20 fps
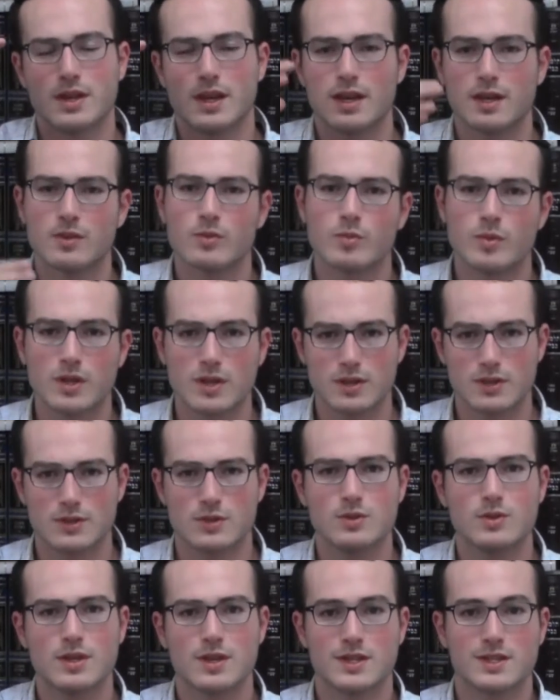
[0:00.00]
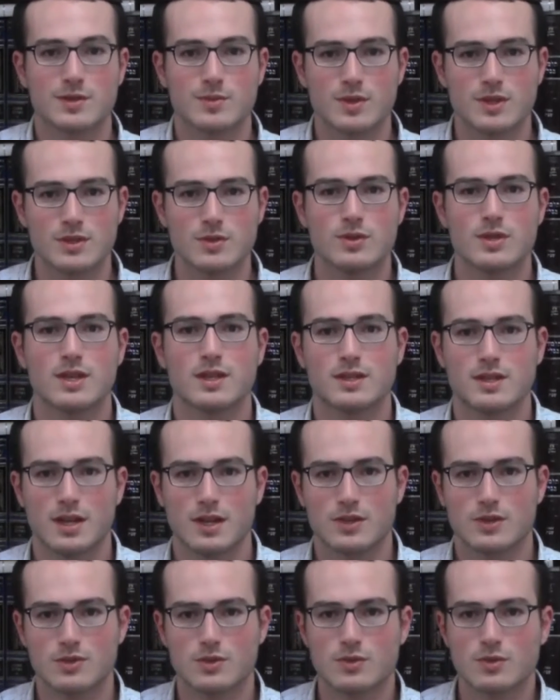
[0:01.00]
And we can do this, and we do a
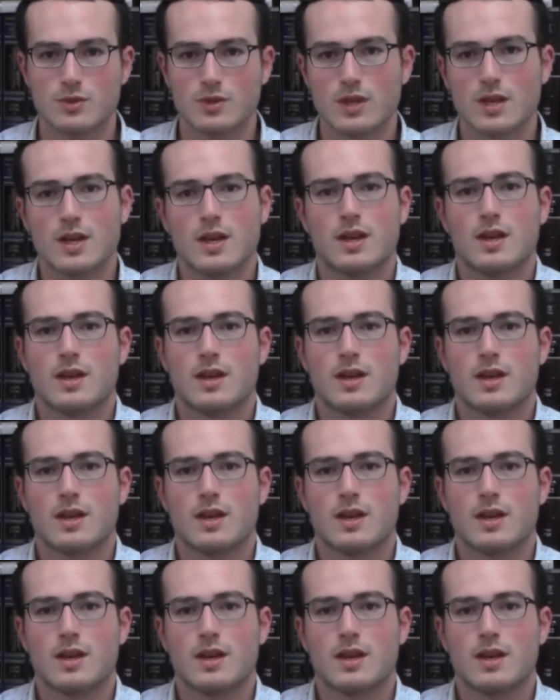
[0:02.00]
hitkashrut.